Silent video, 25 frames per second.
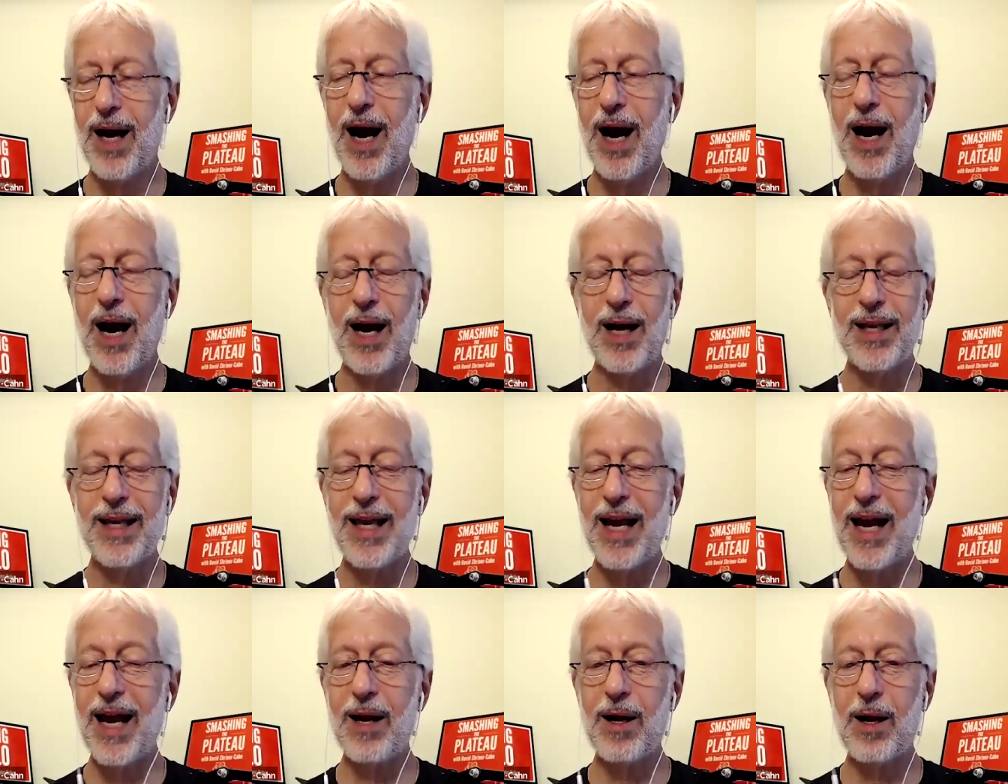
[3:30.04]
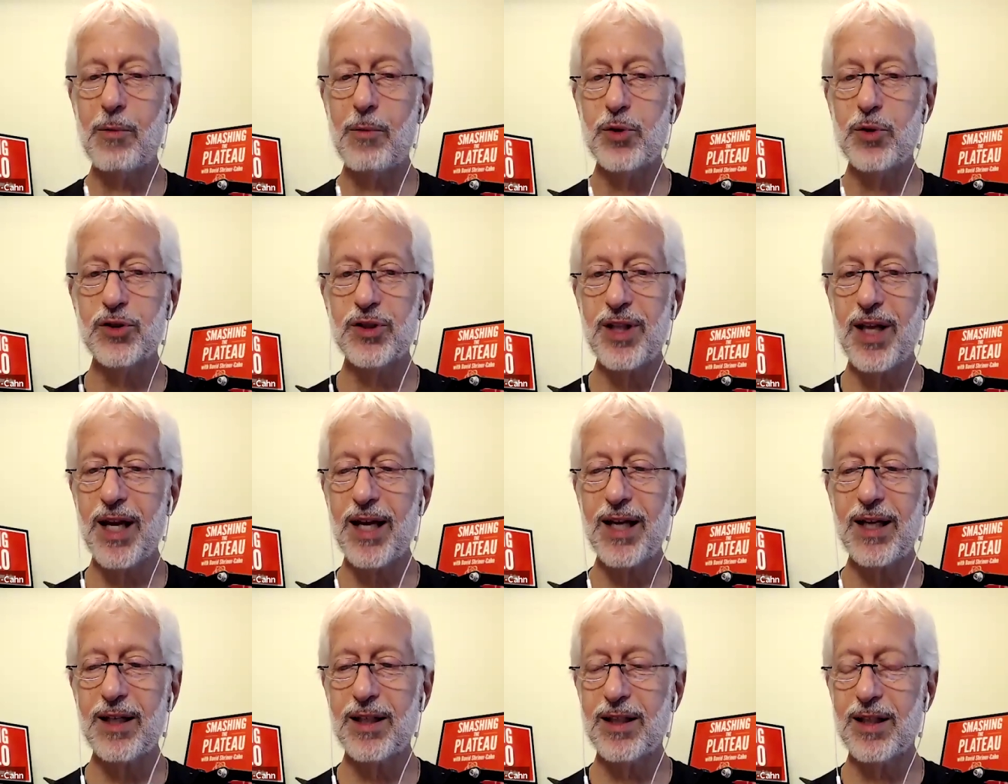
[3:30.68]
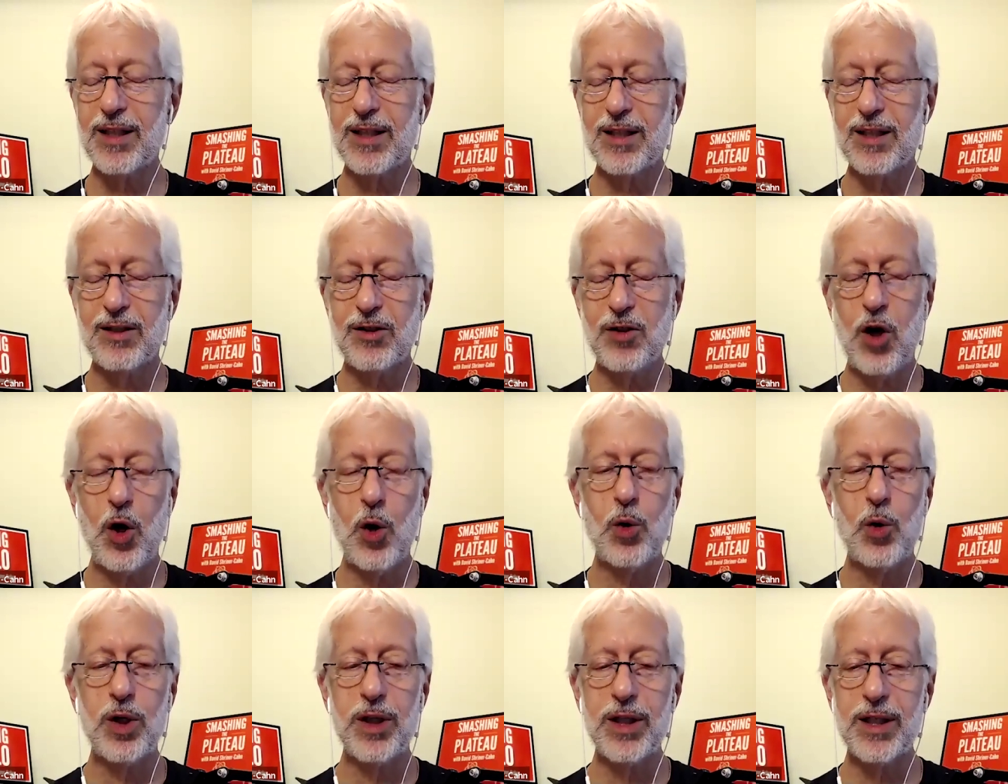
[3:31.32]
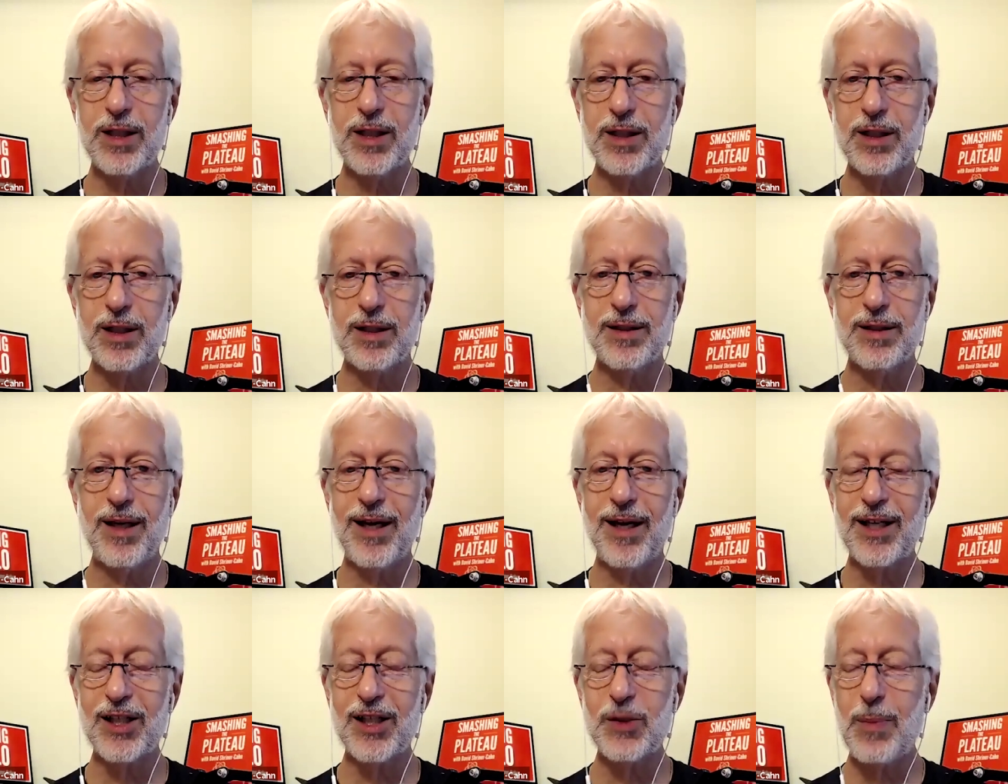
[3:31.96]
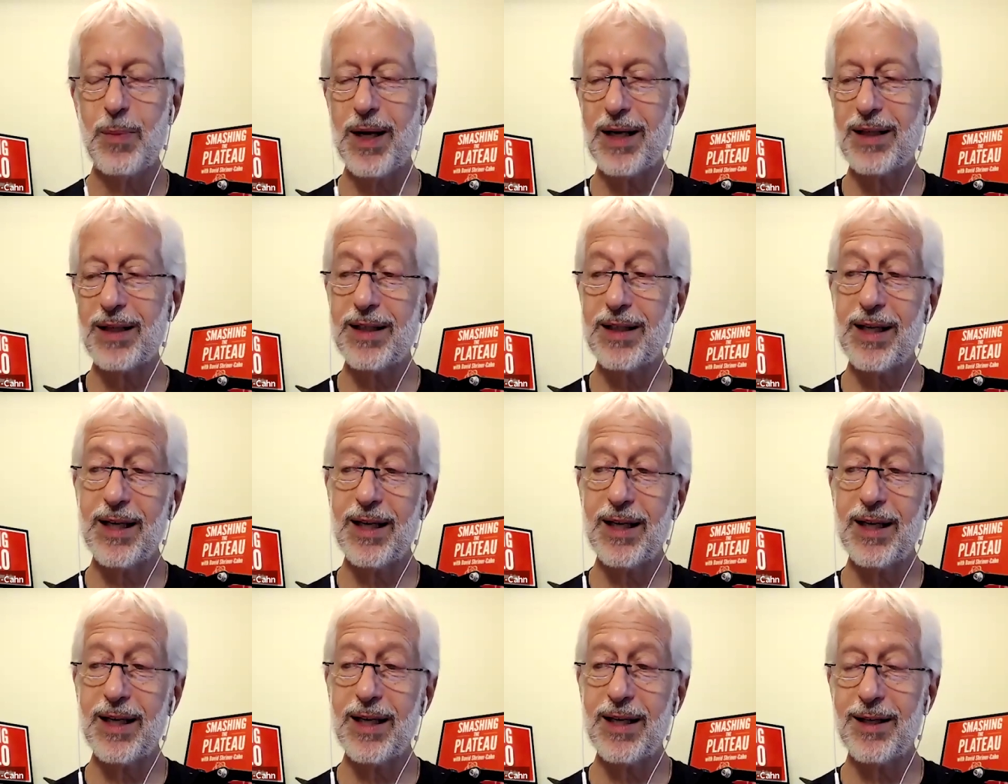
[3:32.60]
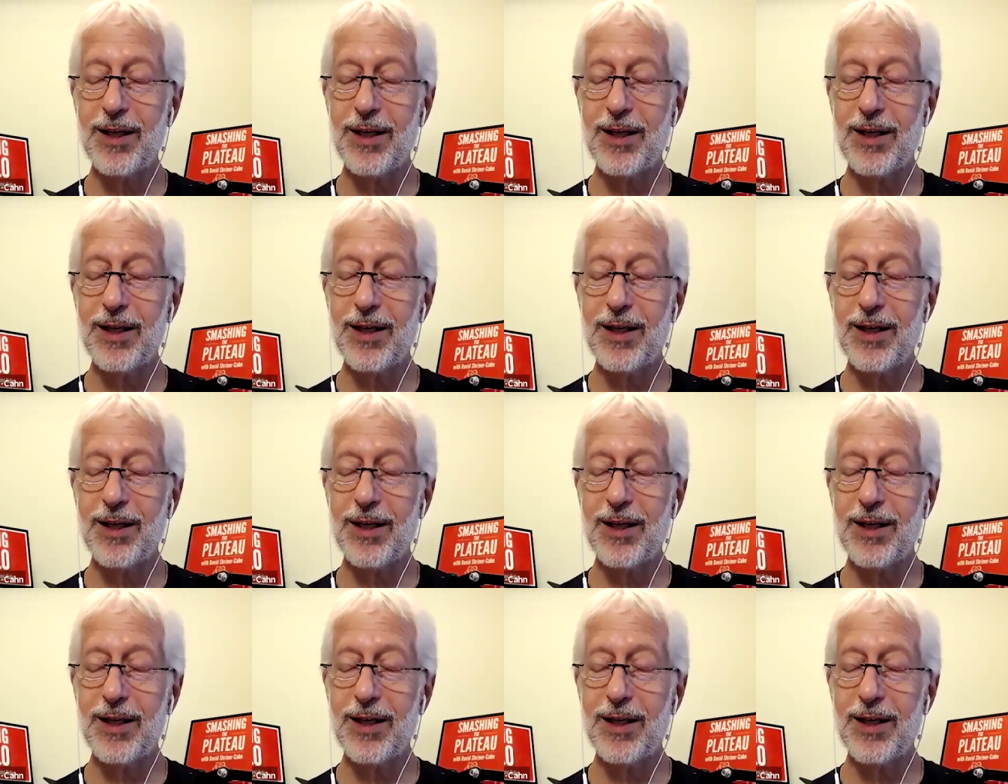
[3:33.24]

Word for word: I, yeah, I was like totally not expecting it.